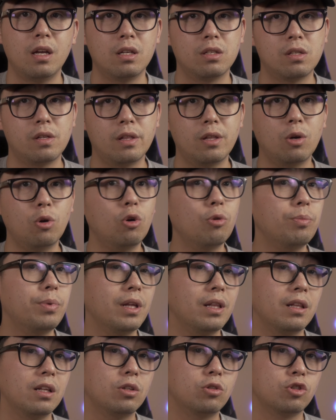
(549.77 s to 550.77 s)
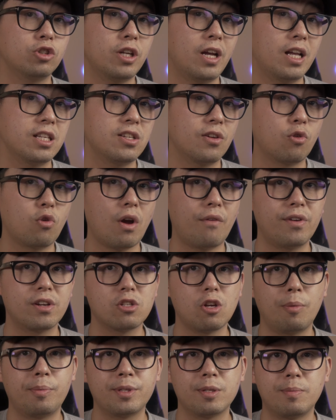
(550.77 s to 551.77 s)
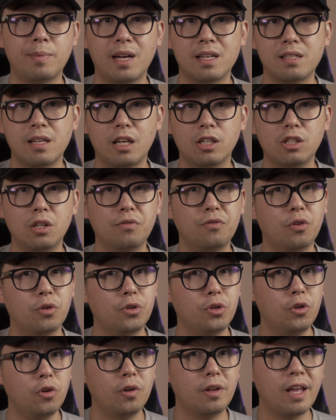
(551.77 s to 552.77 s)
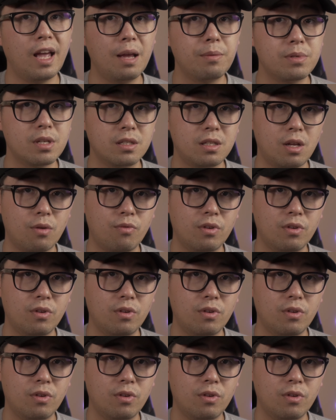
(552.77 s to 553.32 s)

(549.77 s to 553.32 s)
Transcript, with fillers: so there will be little chance of graphics optimization for new games as they